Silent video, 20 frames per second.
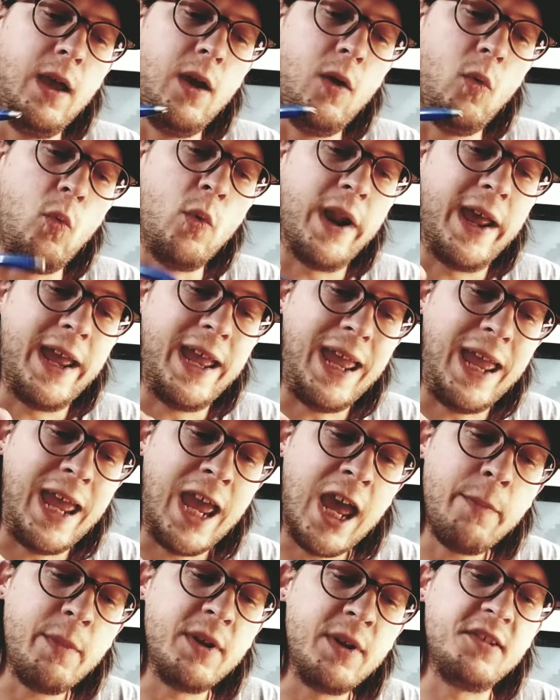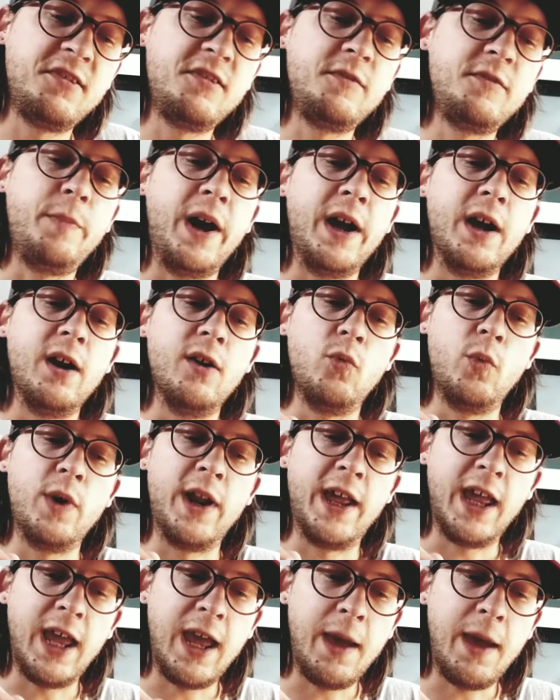when I am inspired, when
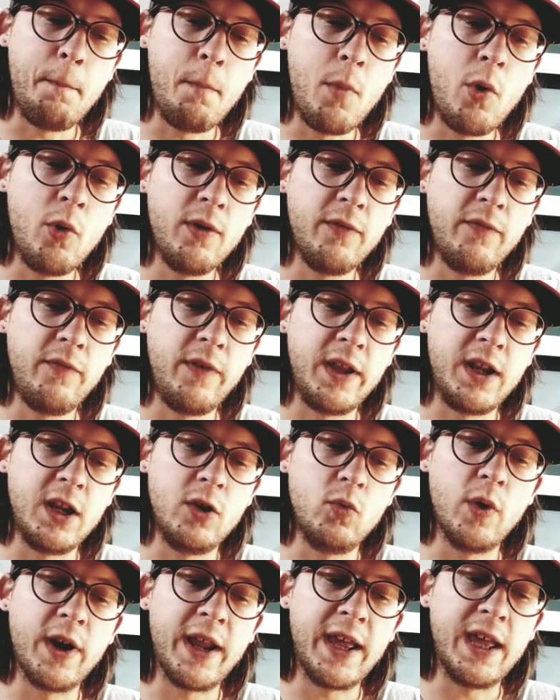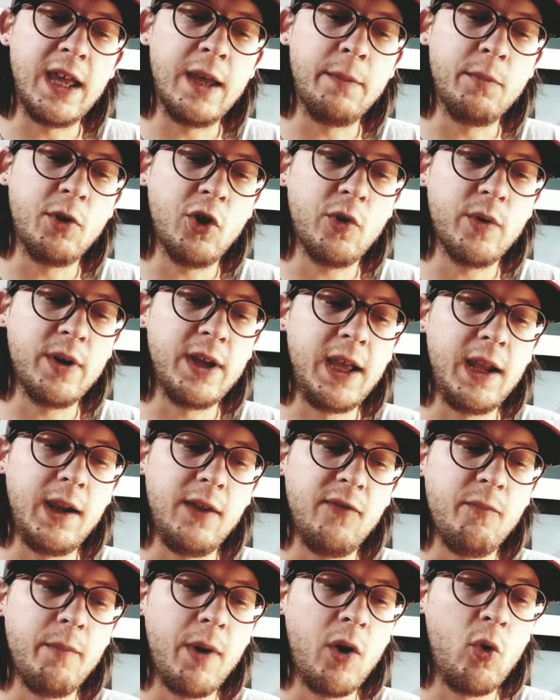I am motivated, when I am
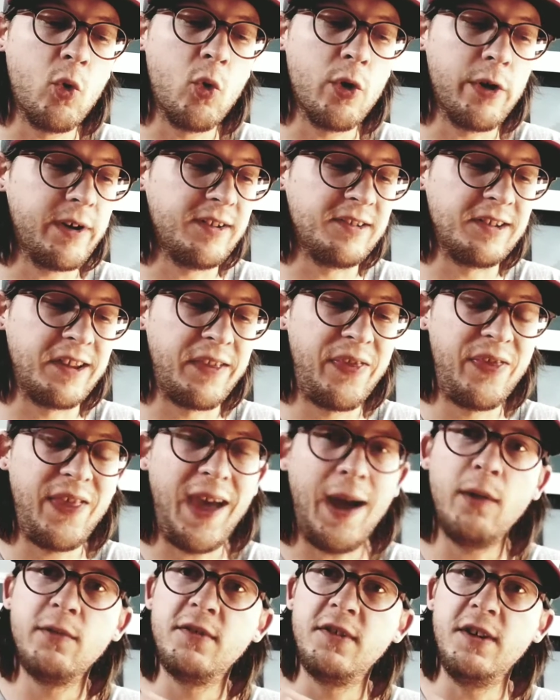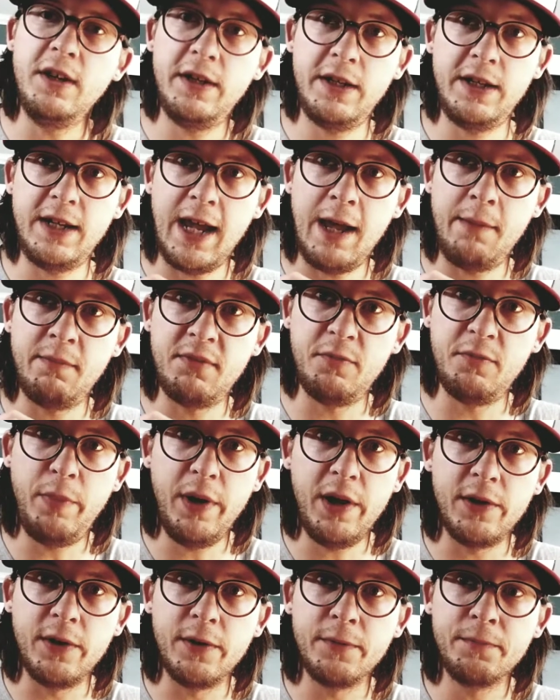creative, my work is 1,000 times
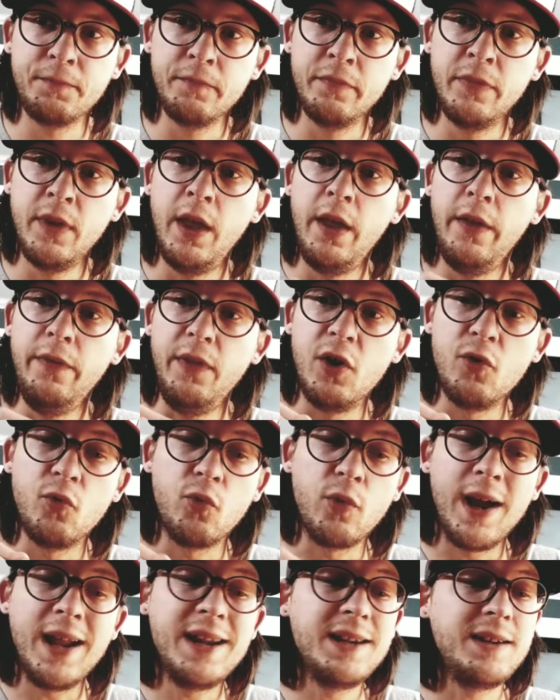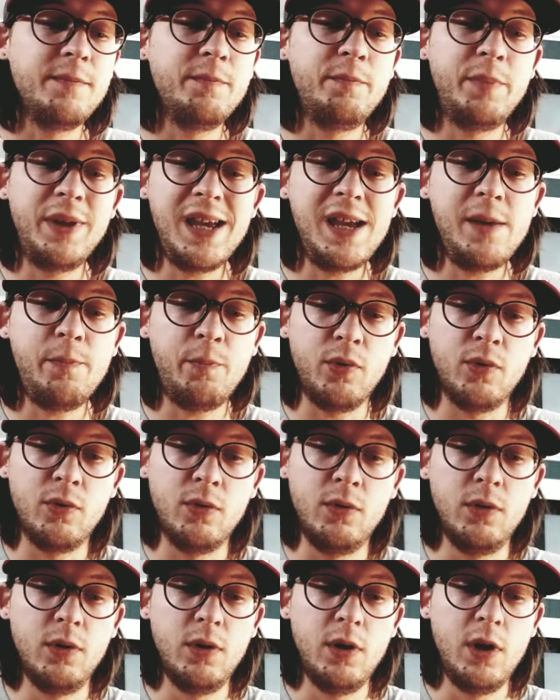better than random
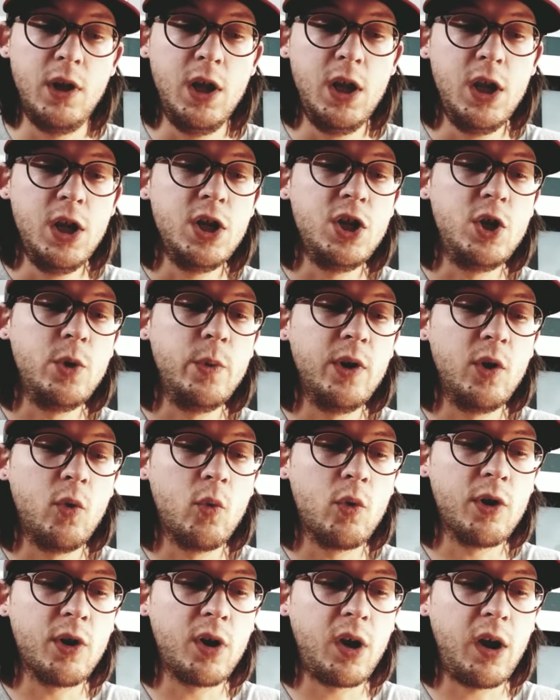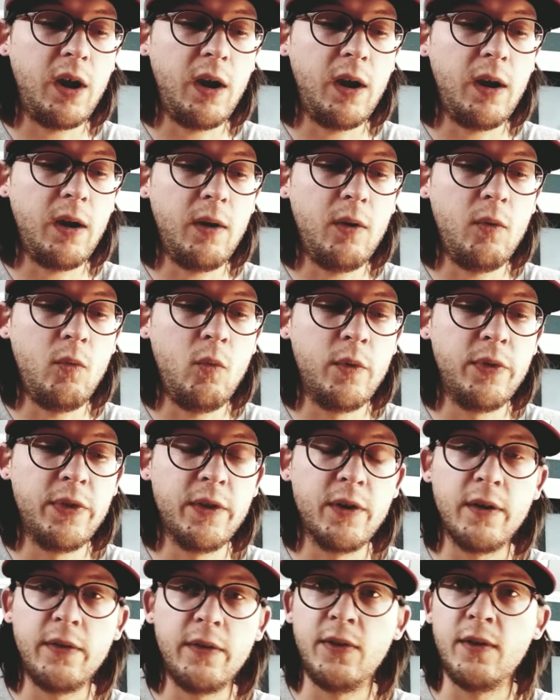people doing work when
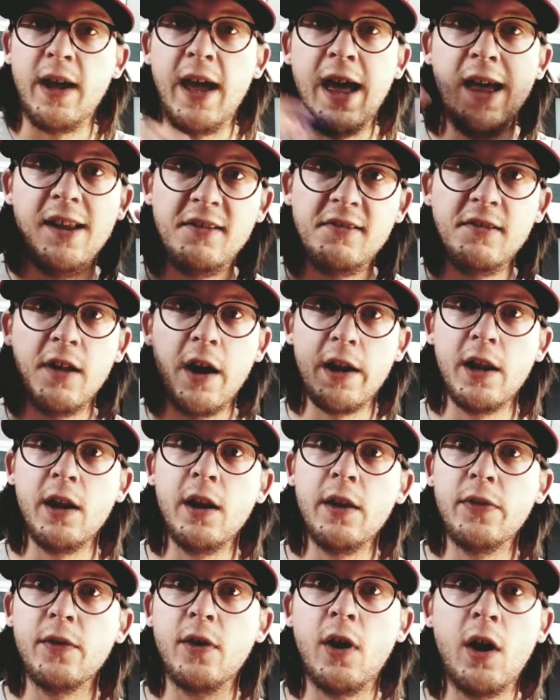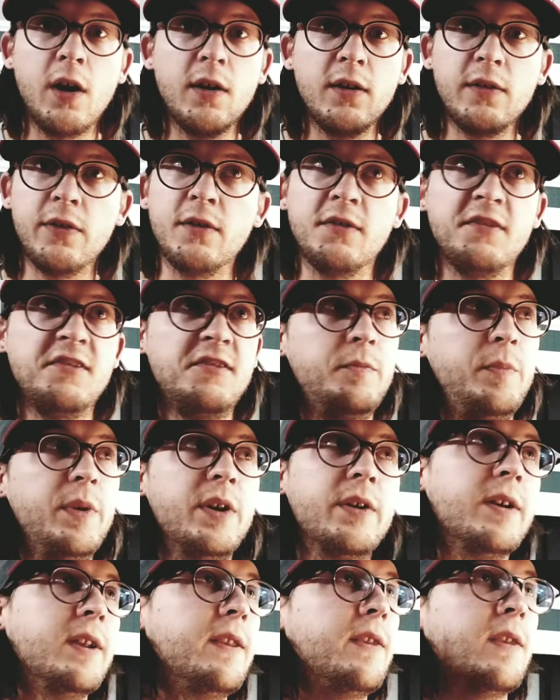their head's not in it, their heart, their
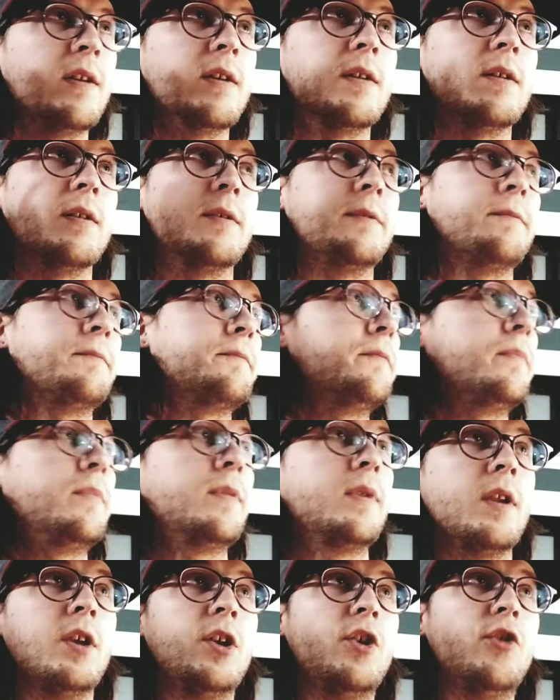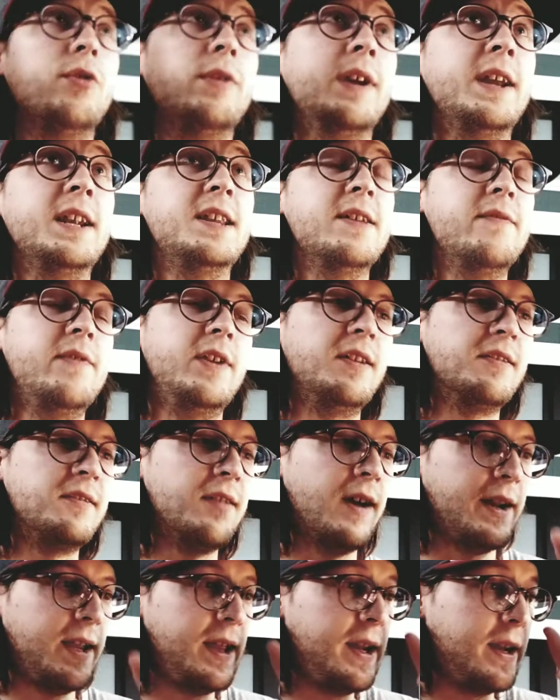spirit, their creativity's
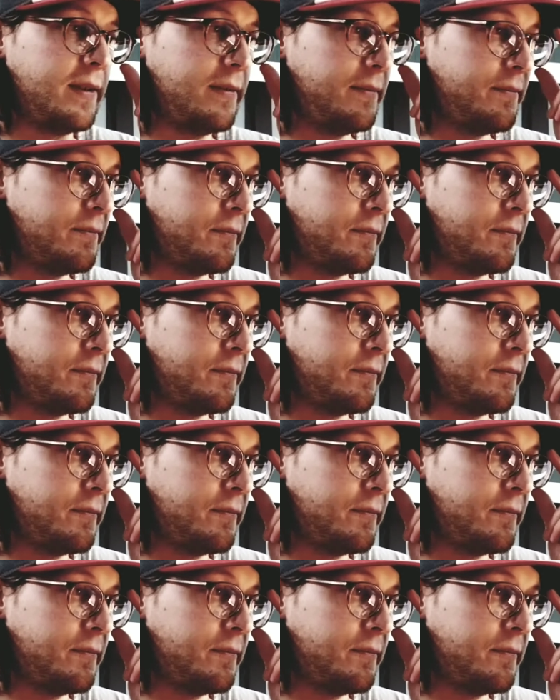not in it.